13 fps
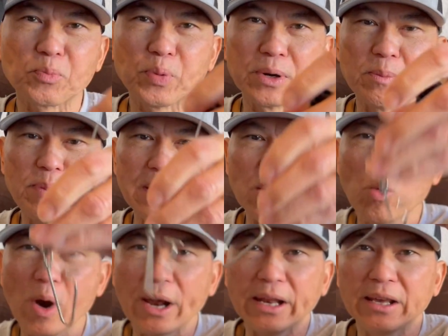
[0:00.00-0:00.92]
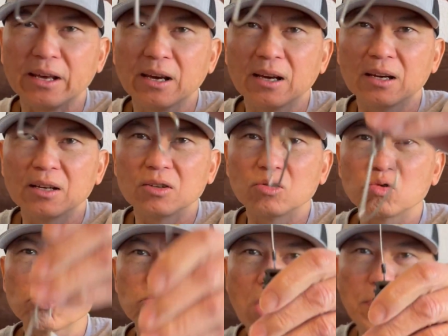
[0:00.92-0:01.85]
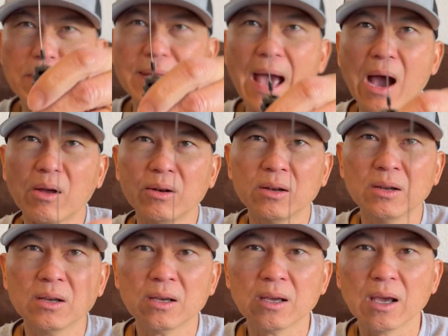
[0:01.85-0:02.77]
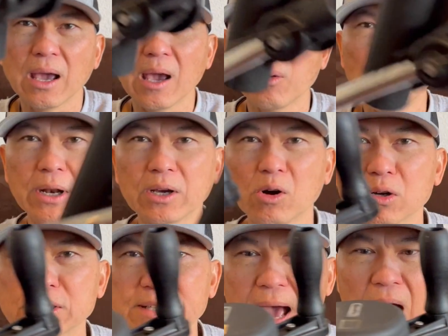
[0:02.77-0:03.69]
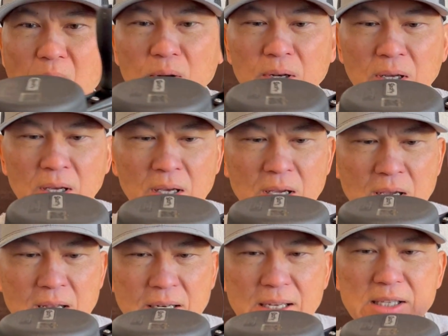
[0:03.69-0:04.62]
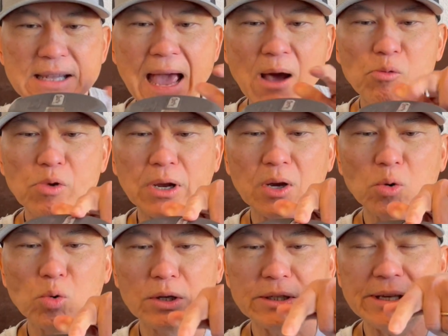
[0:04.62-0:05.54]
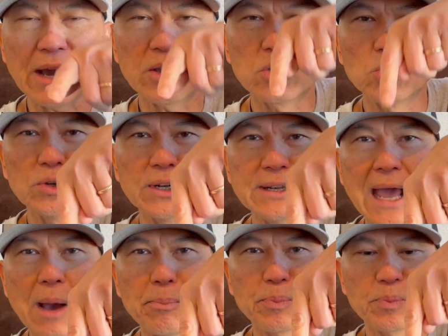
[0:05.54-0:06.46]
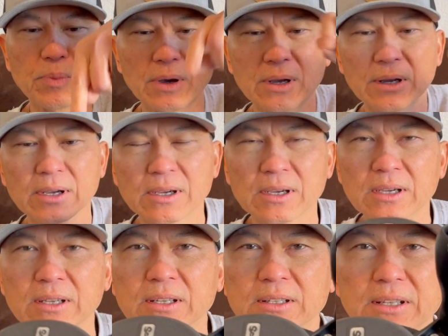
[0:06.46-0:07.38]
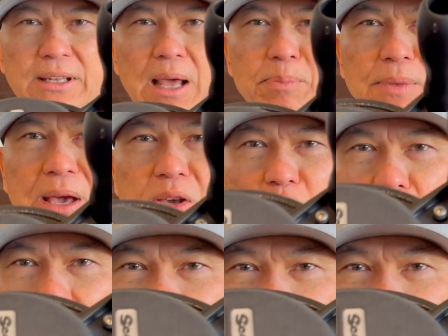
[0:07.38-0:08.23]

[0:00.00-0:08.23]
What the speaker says: put a big weight here, drop it down, and when it goes down, this downrigger will tell you the depth that you're at,